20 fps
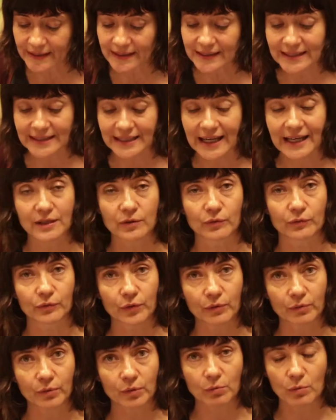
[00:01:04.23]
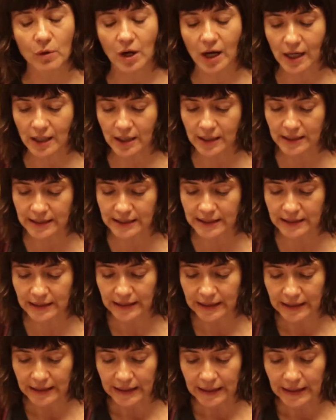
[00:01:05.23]
at the site of river walks
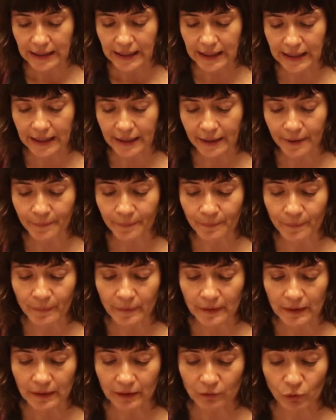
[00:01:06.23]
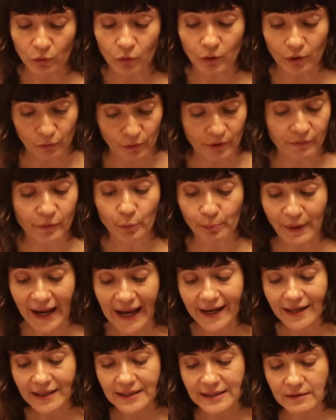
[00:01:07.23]
or river
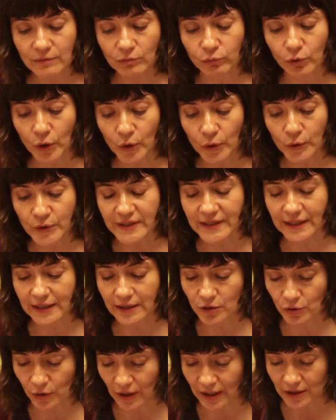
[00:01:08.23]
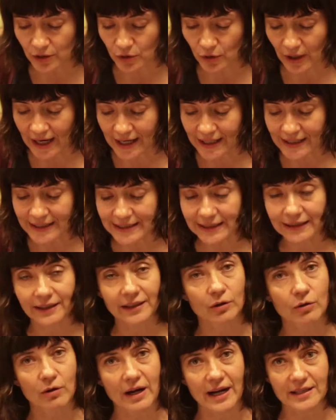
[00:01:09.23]
banks, roads and train tracks, in
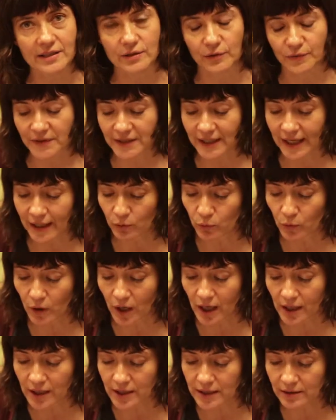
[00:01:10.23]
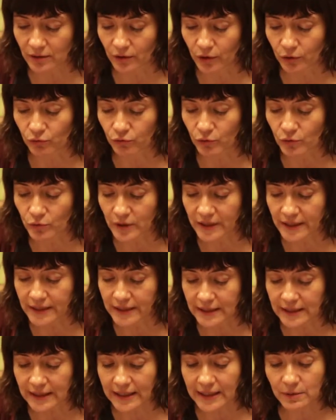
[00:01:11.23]
the cracks of sidewalks, on
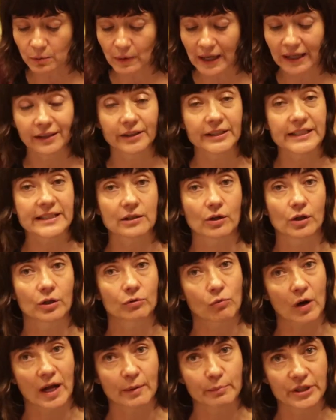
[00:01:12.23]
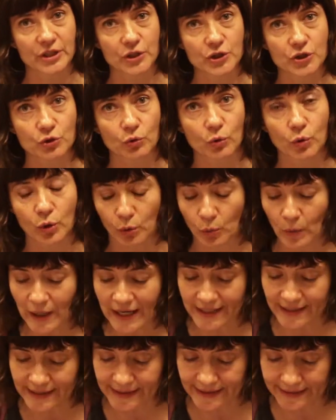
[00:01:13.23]
ruins, as well as on rubbish or
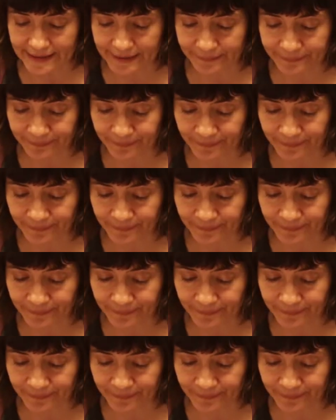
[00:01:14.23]
waste.